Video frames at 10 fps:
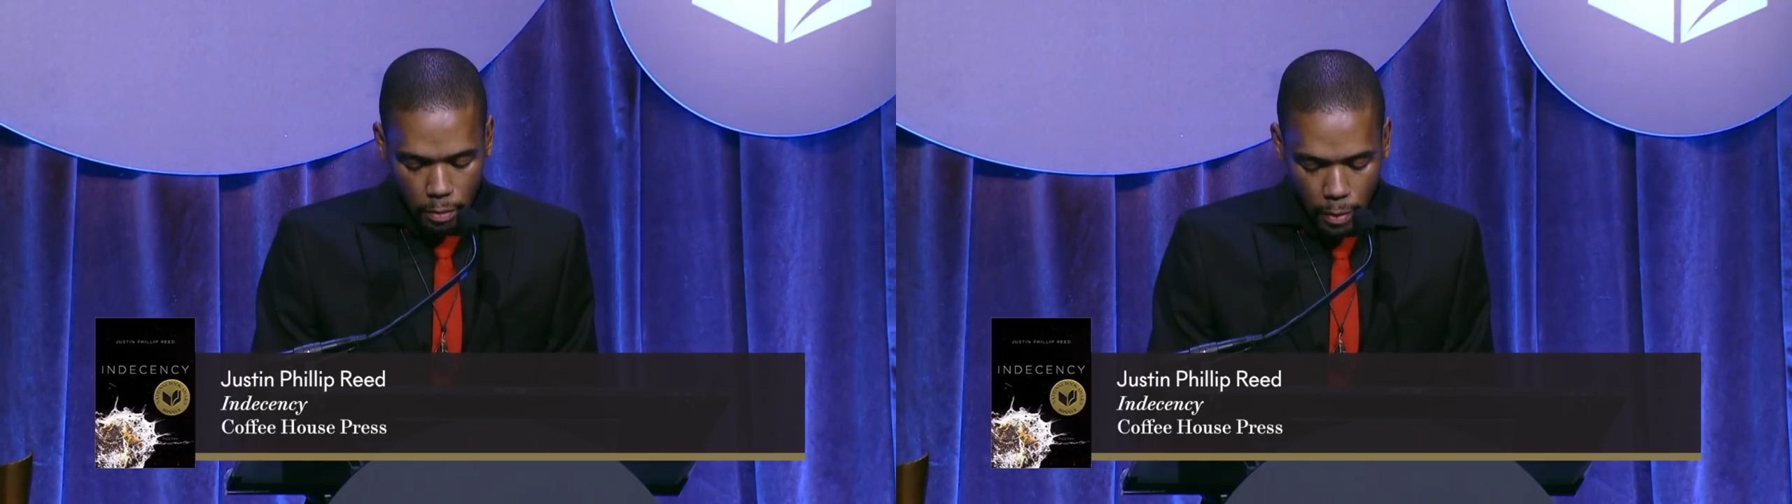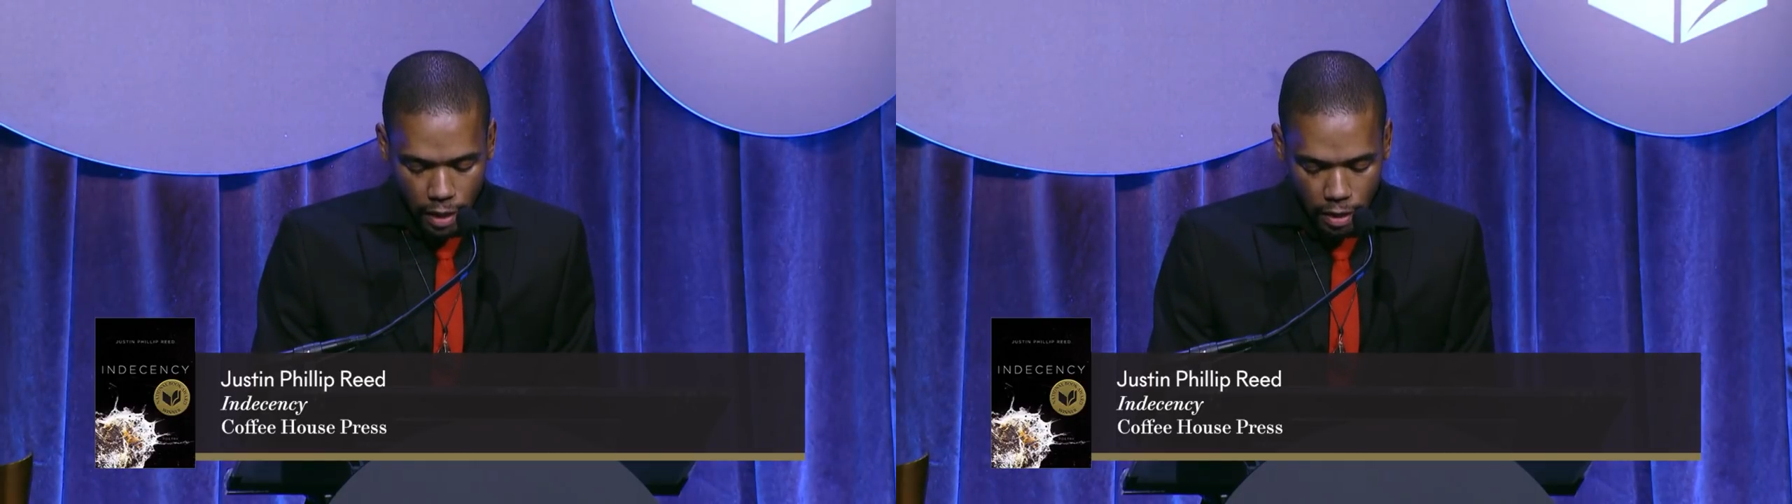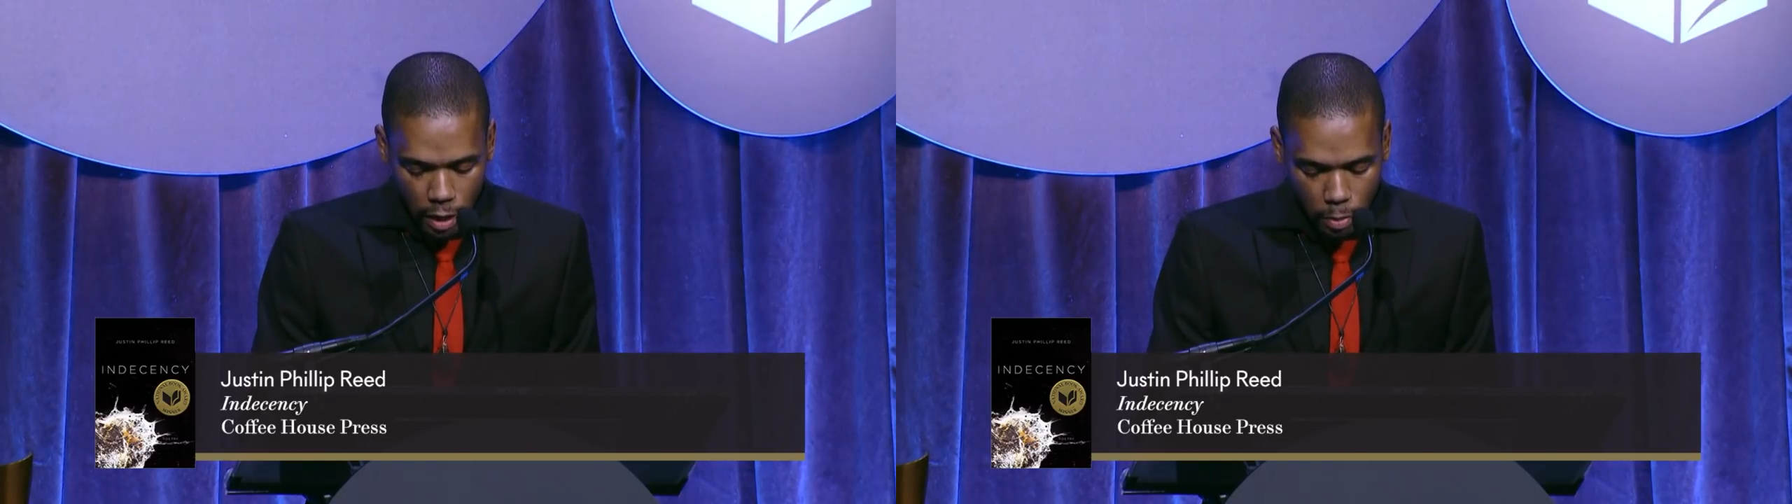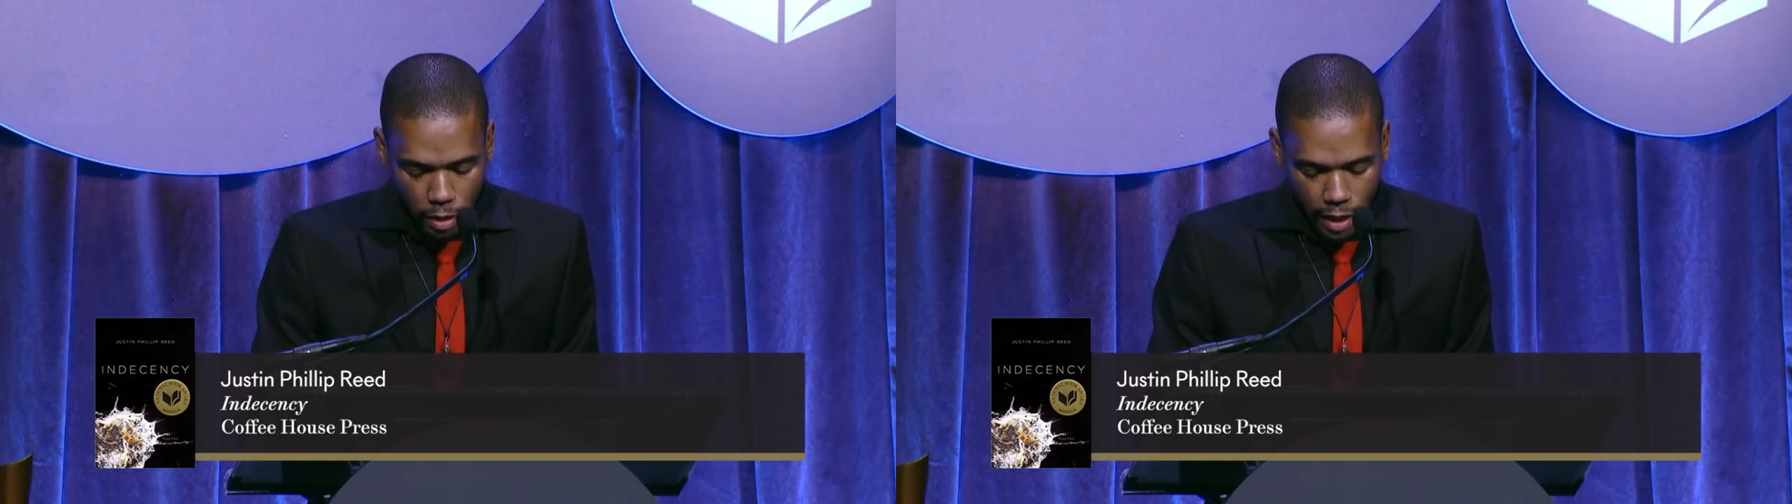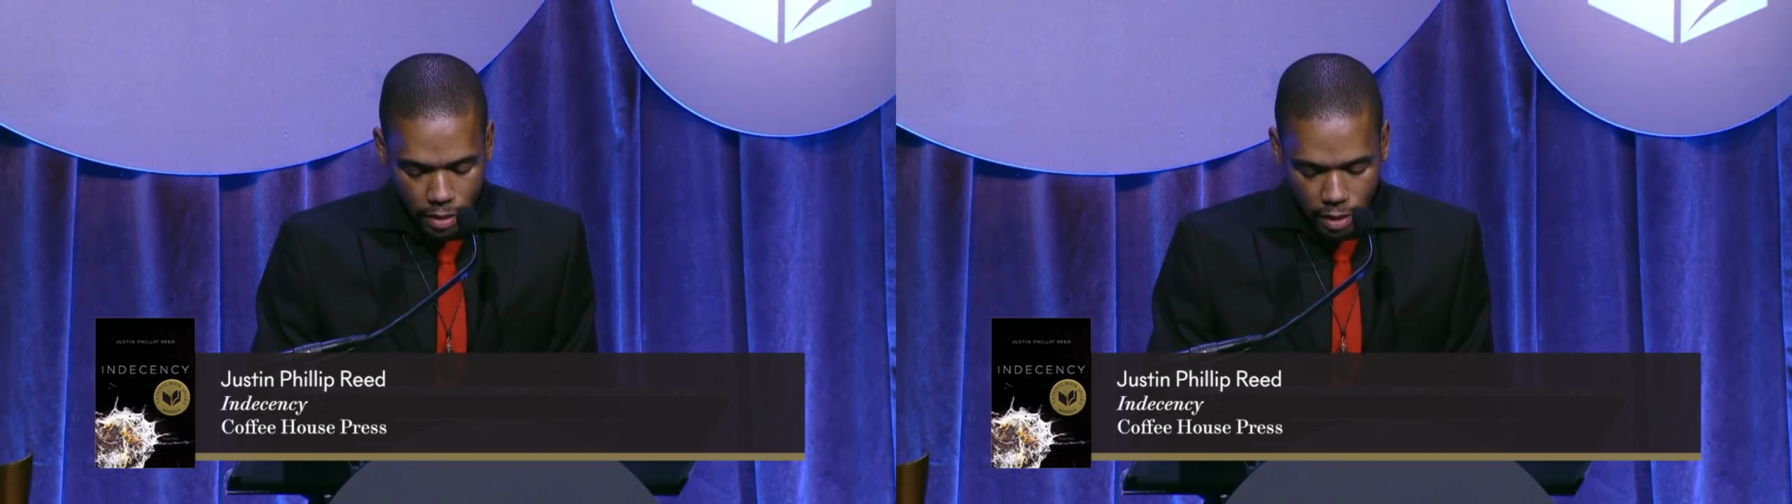my
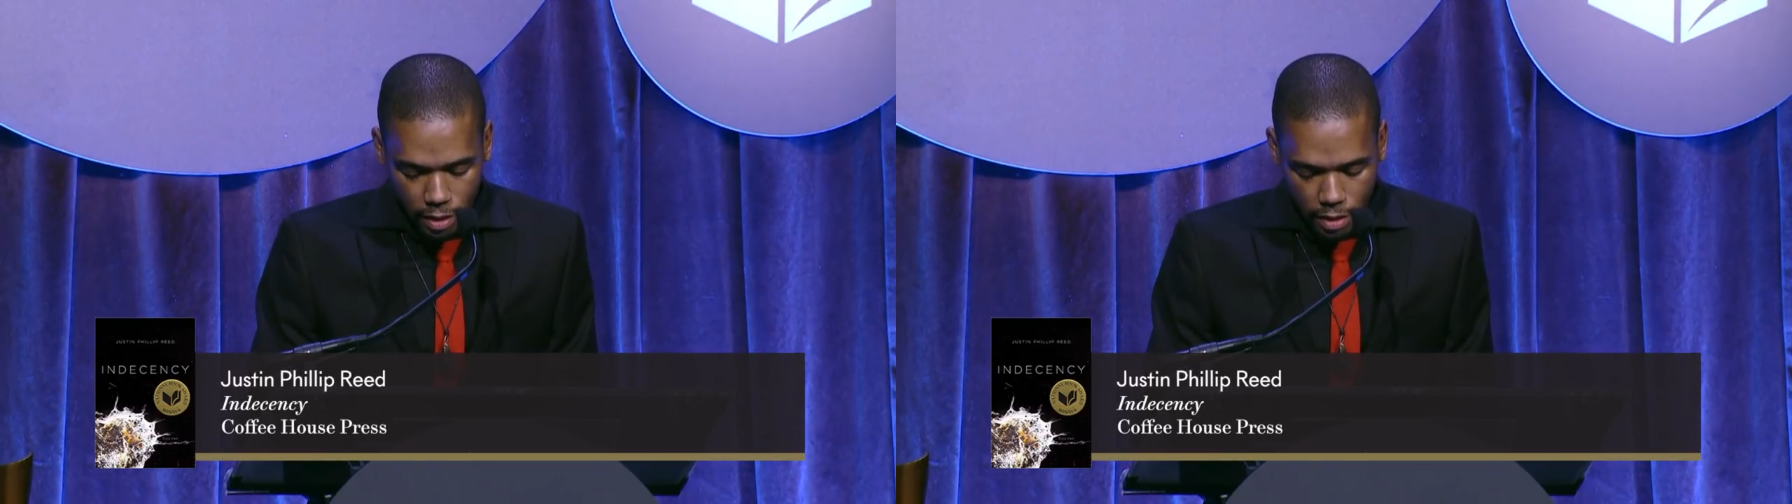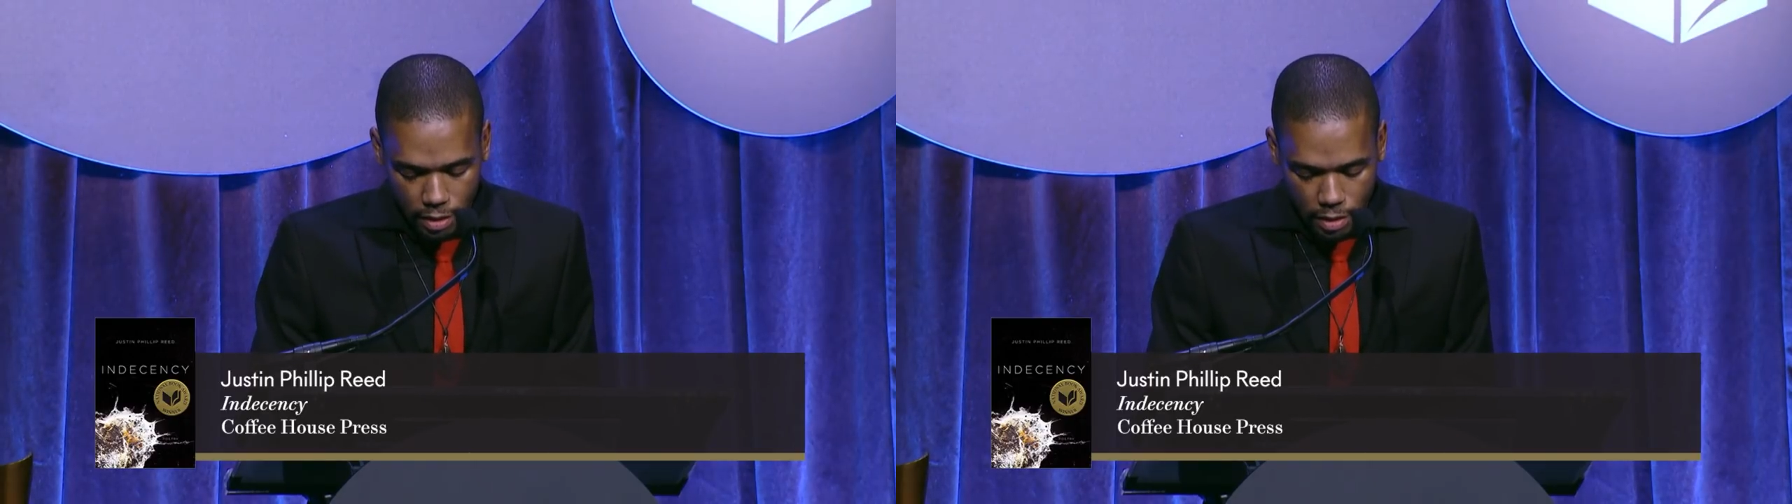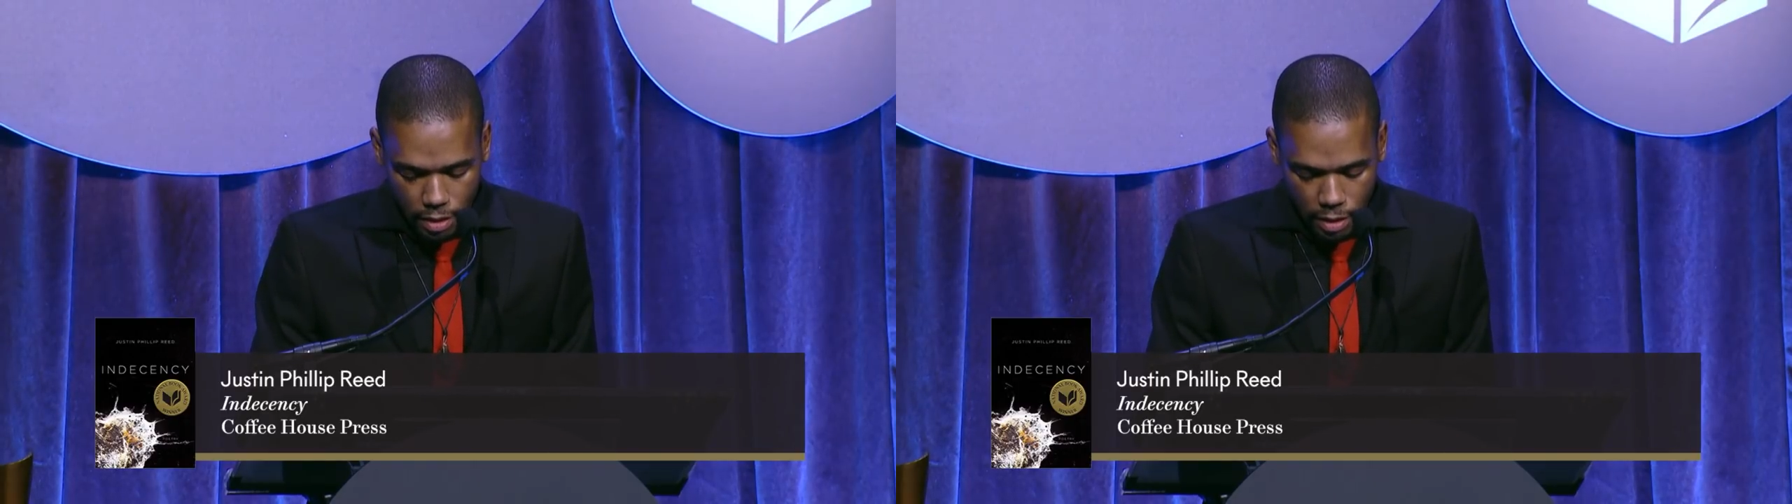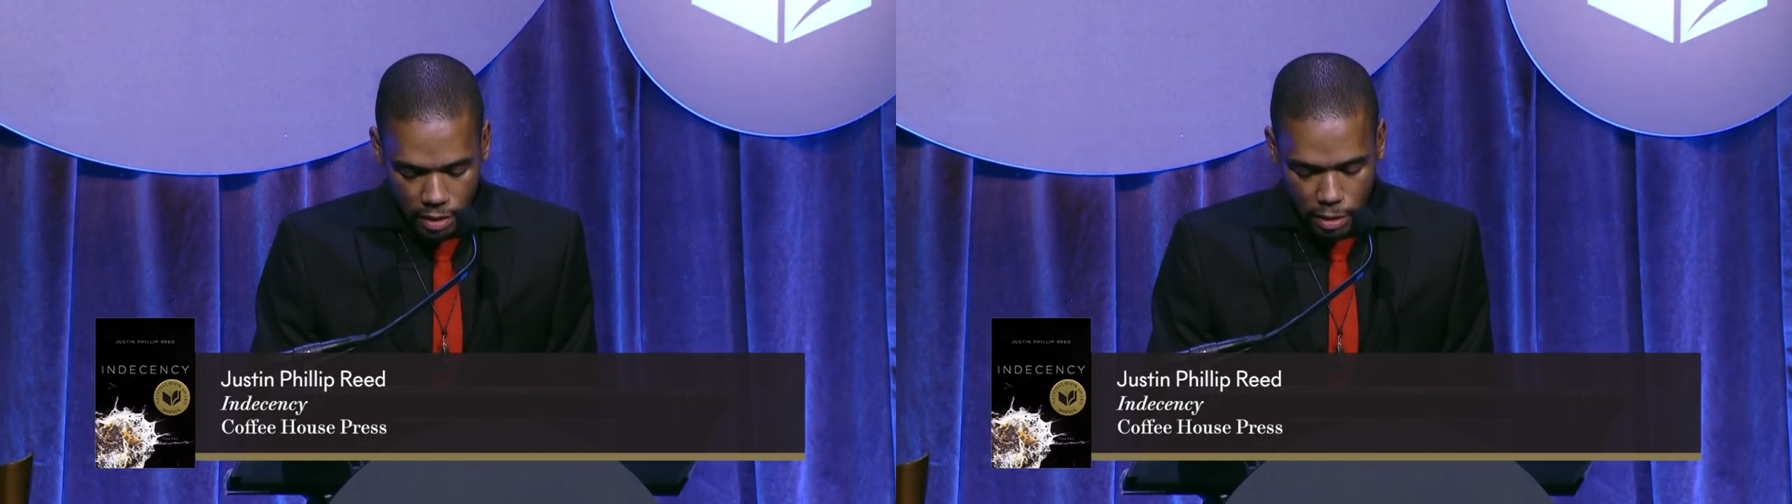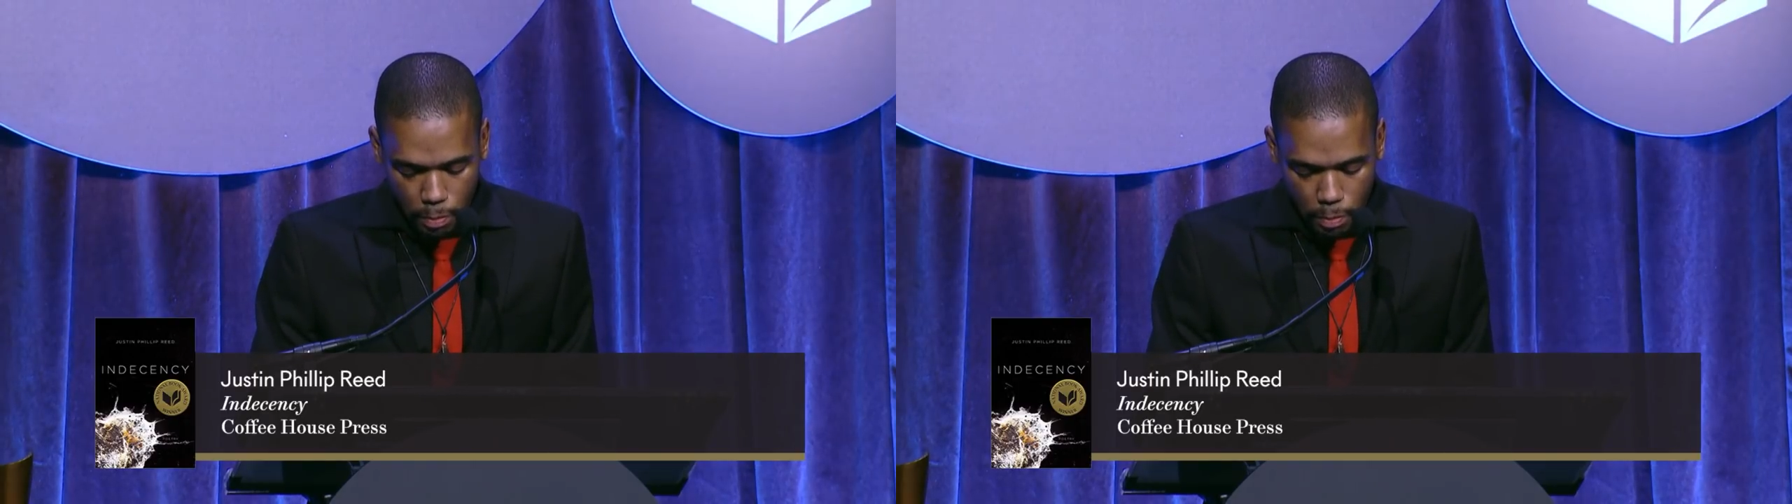labor, I think it's then